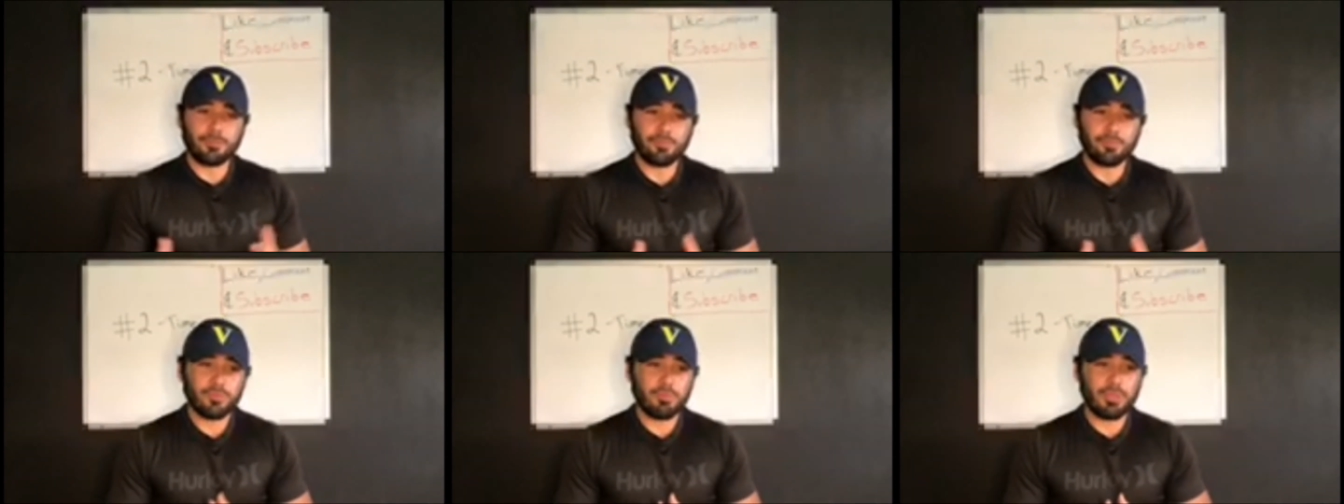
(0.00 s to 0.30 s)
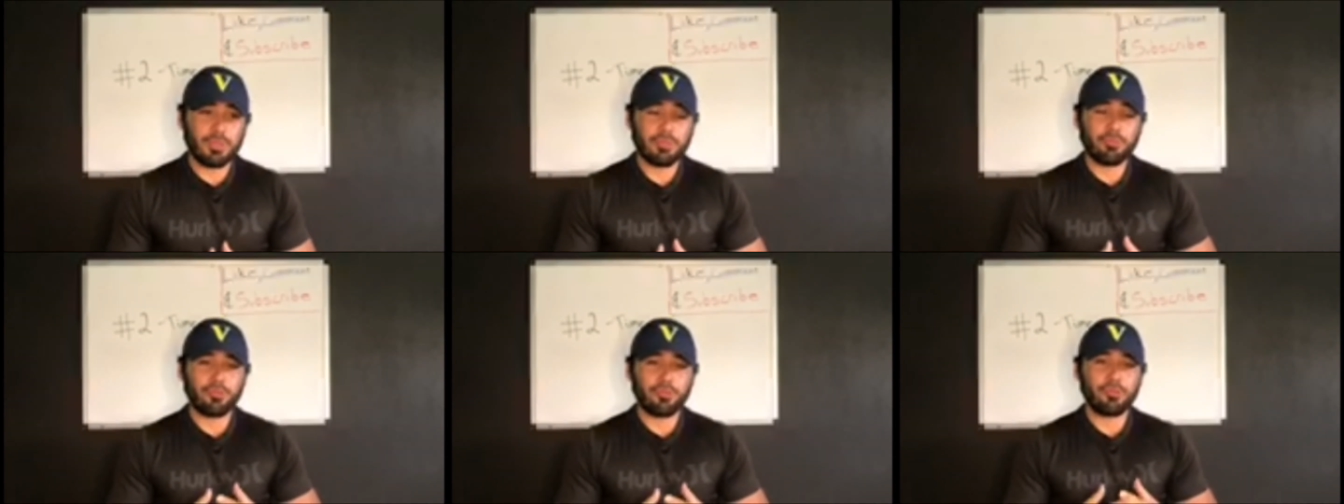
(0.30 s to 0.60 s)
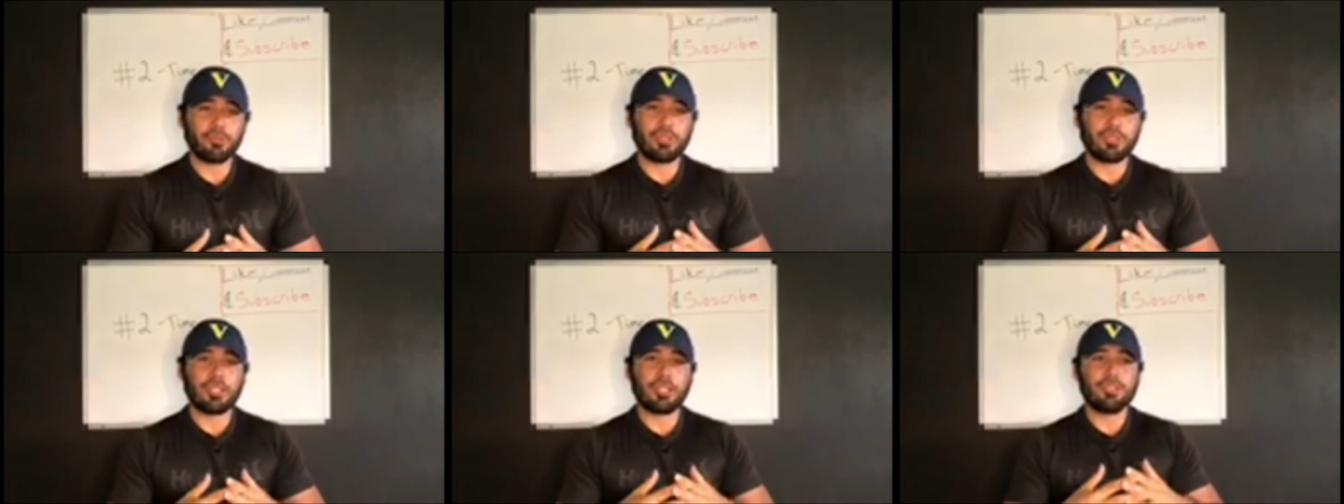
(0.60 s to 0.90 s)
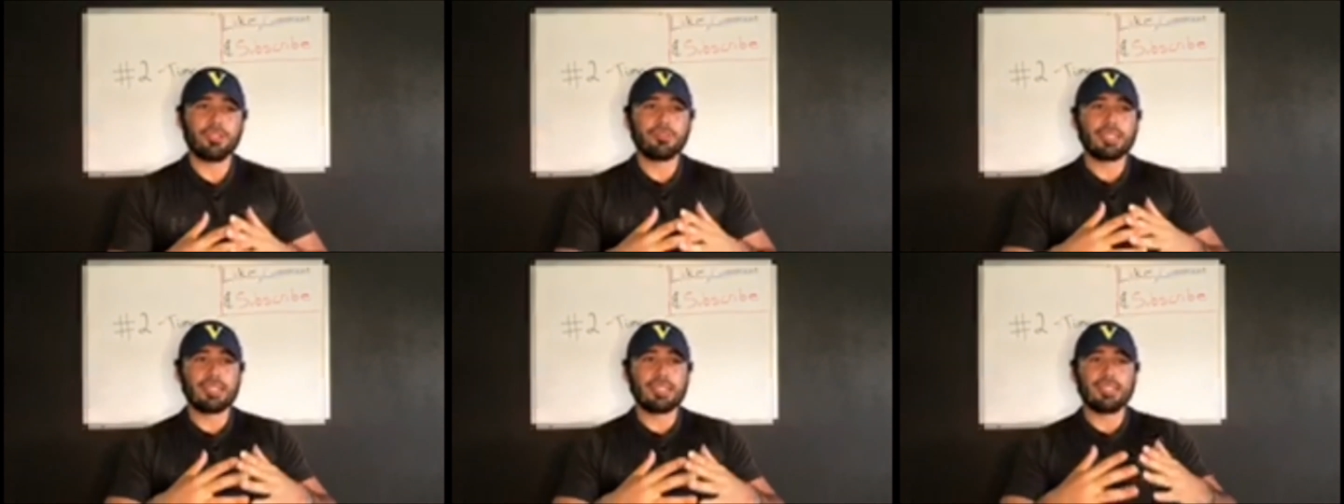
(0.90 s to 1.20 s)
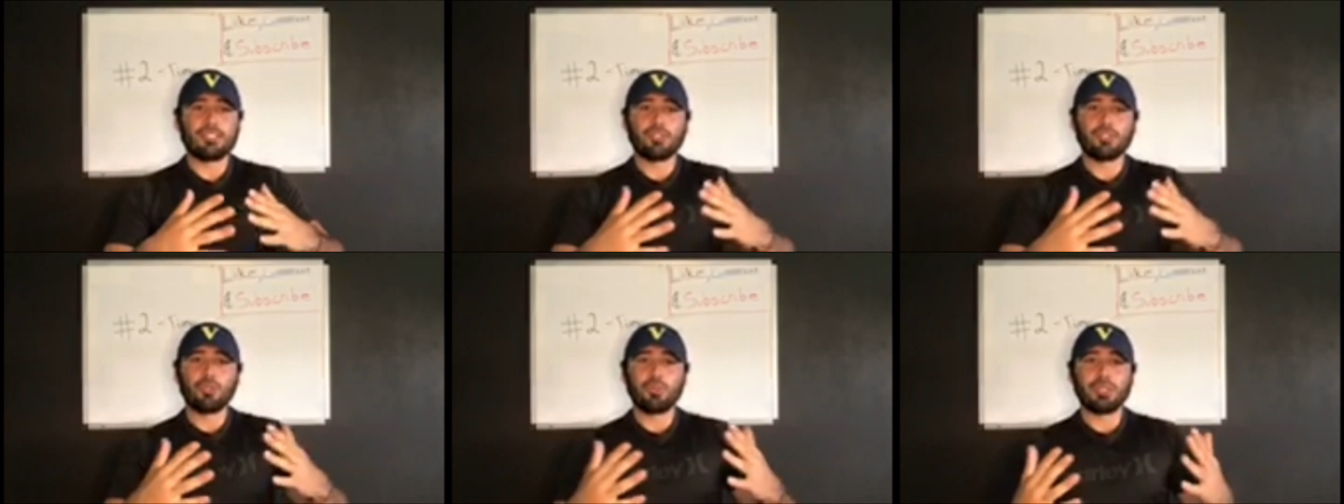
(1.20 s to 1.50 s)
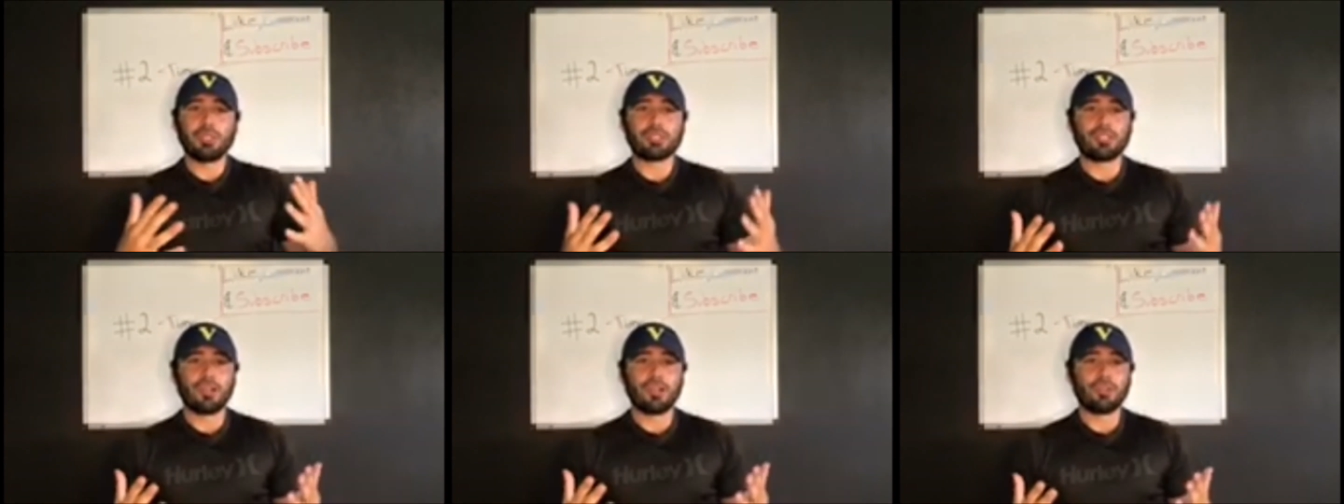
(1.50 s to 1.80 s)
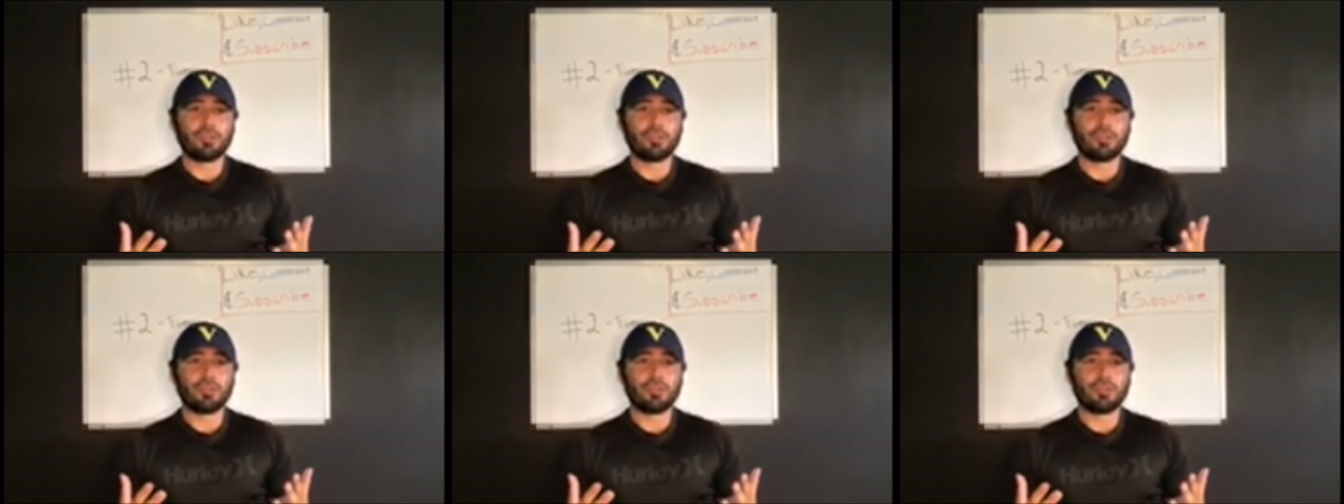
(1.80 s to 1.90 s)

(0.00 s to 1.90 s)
People love getting 2 weeks off